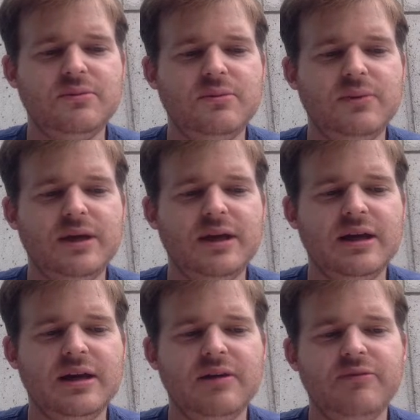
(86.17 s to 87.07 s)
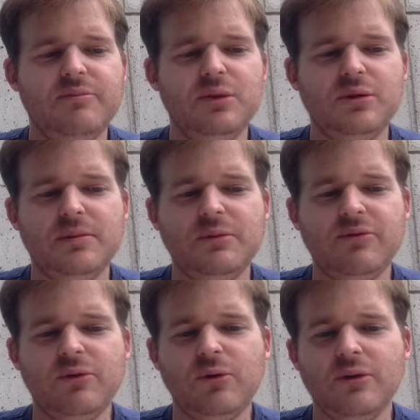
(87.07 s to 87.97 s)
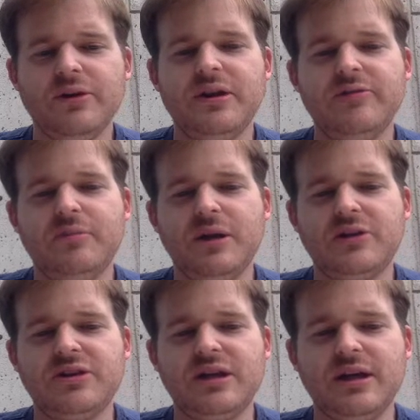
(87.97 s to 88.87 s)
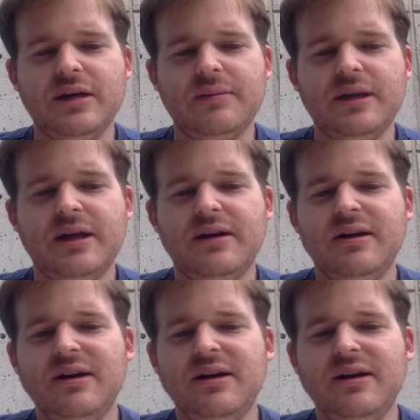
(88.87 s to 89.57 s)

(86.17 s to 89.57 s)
we have build number 4 on the dev branch kicking up now.